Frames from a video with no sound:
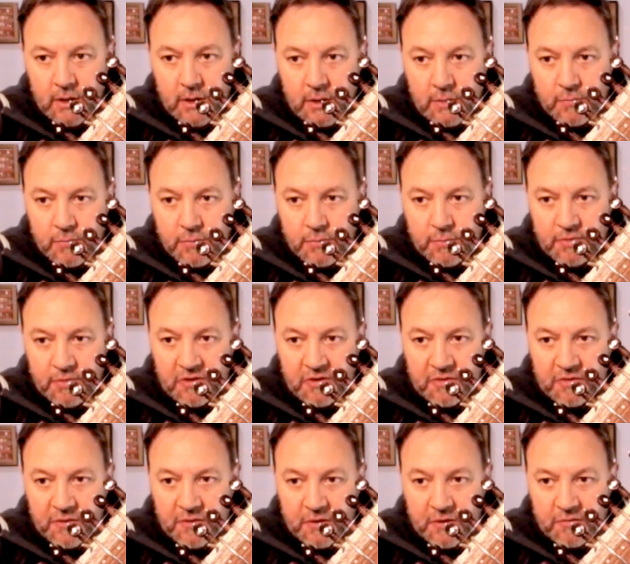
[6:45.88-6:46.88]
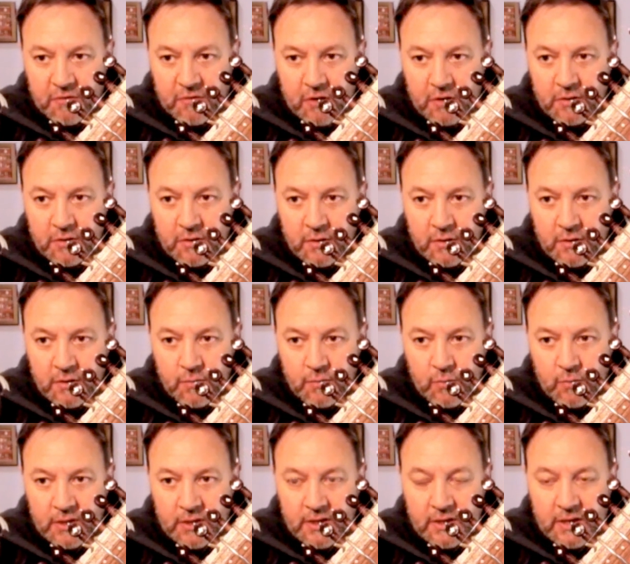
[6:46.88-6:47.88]
put my second finger on
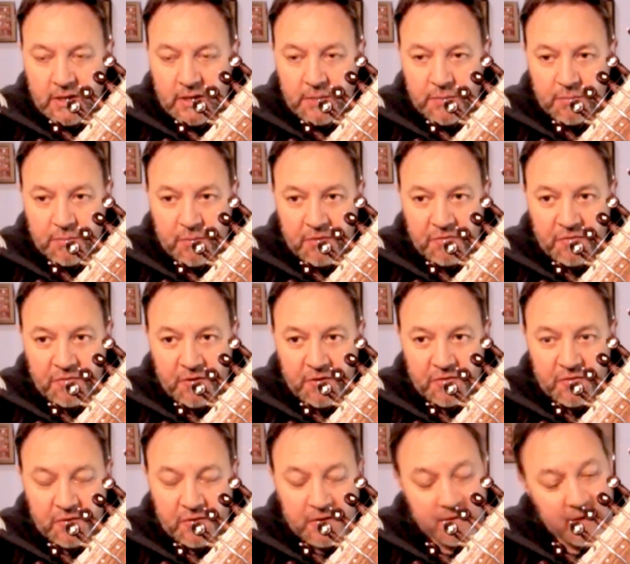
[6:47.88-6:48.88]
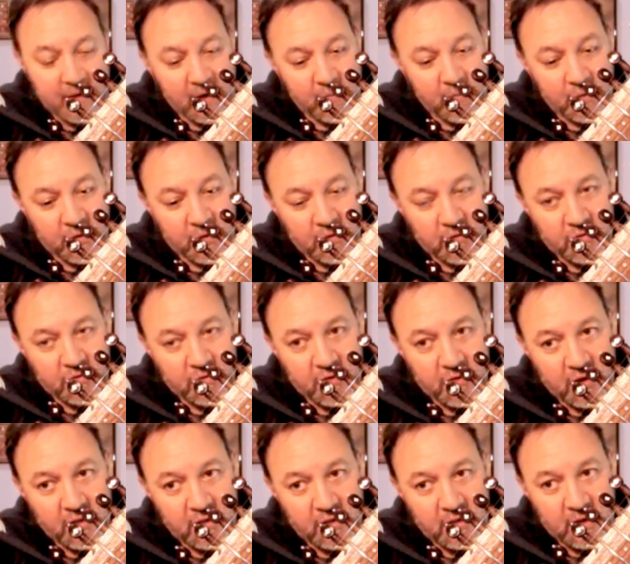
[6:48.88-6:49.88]
while keeping my first finger down, because
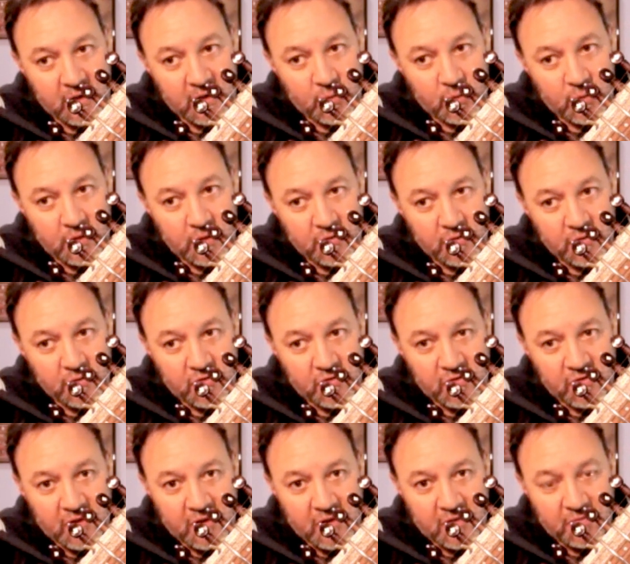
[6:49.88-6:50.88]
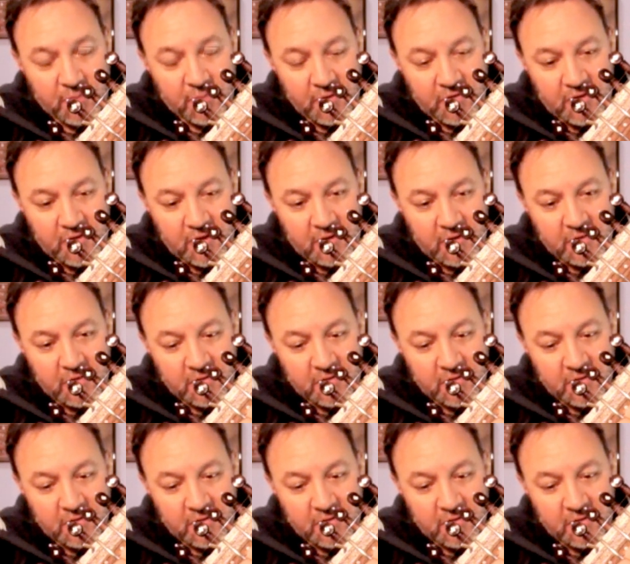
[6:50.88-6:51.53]
then all I do is just take off my second.